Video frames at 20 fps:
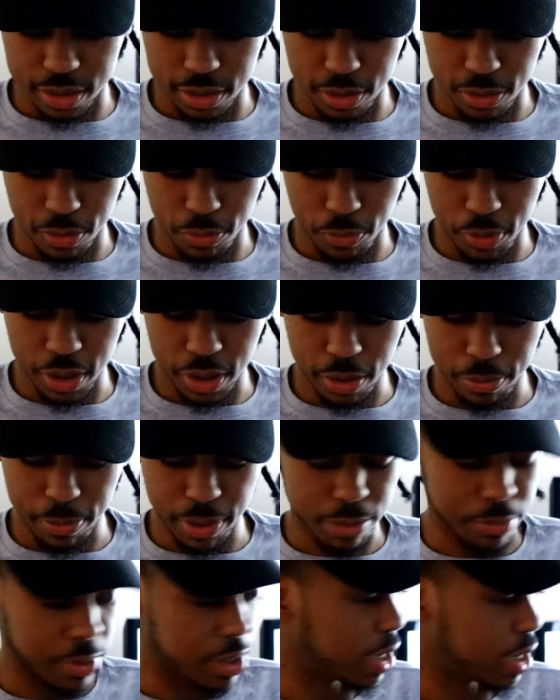the real
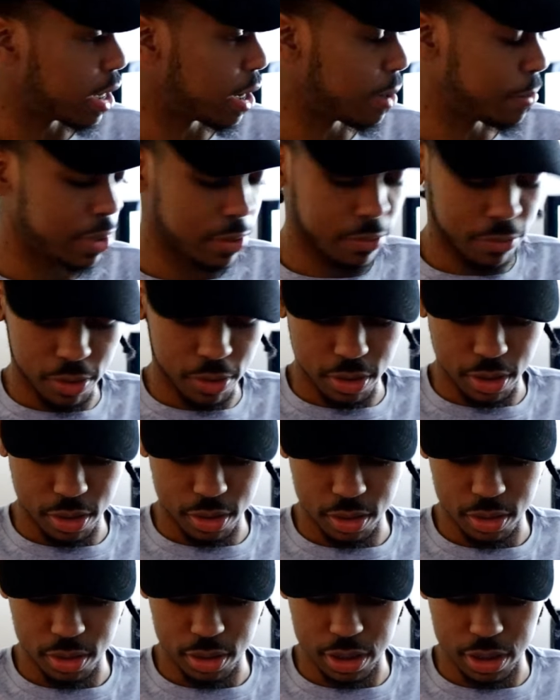baby that I've been
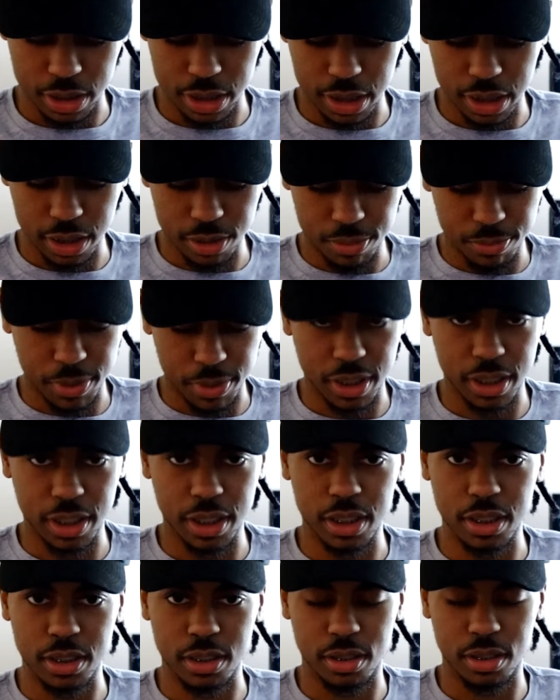wanting to get
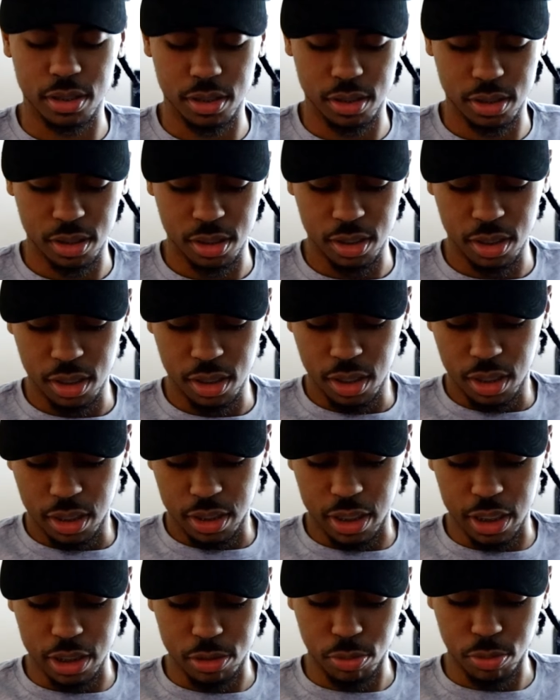because
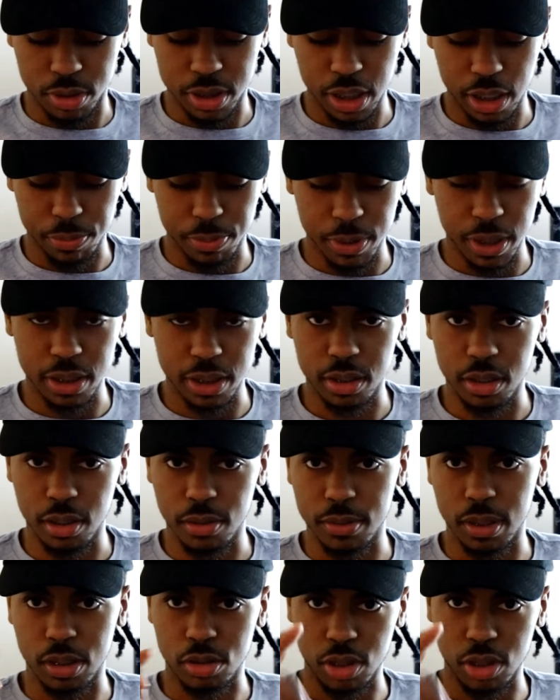this will take place
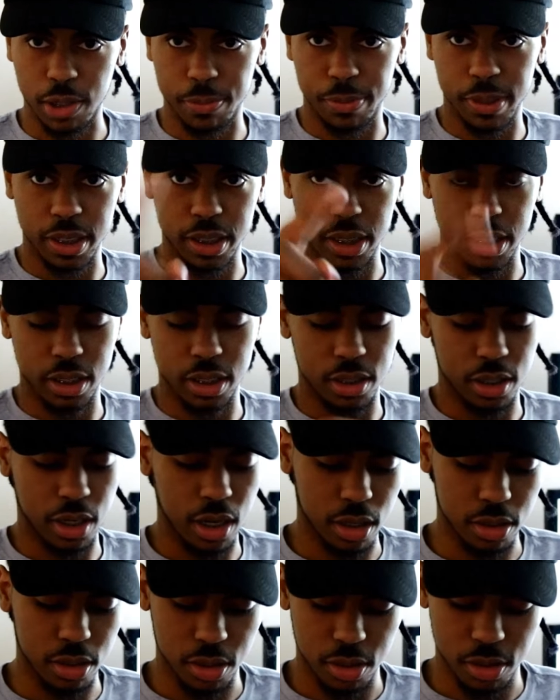of the tripod that
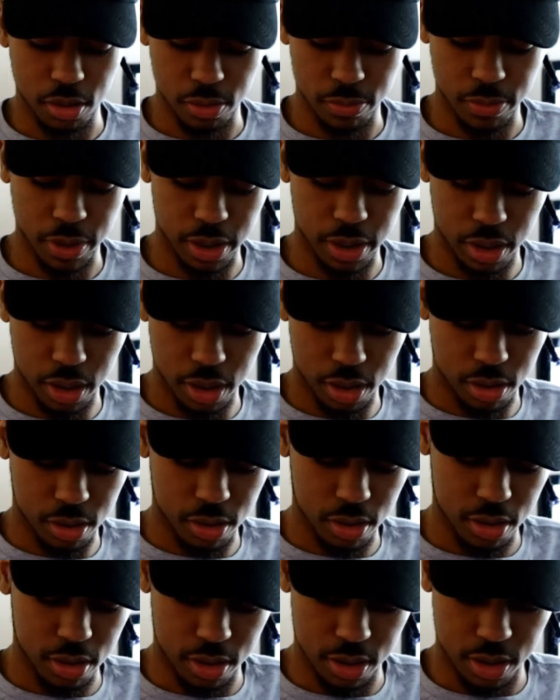y'all are on right now.
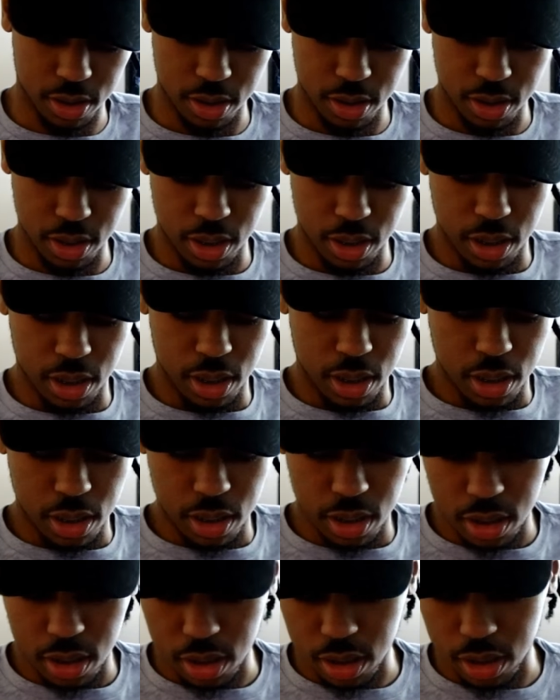
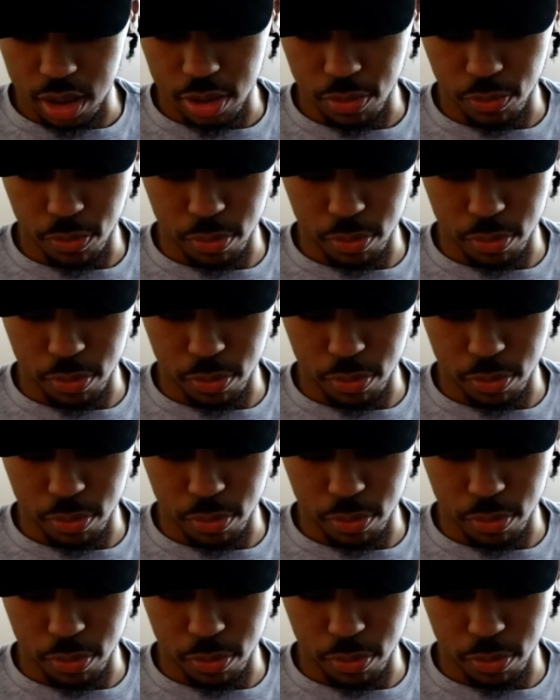Uh,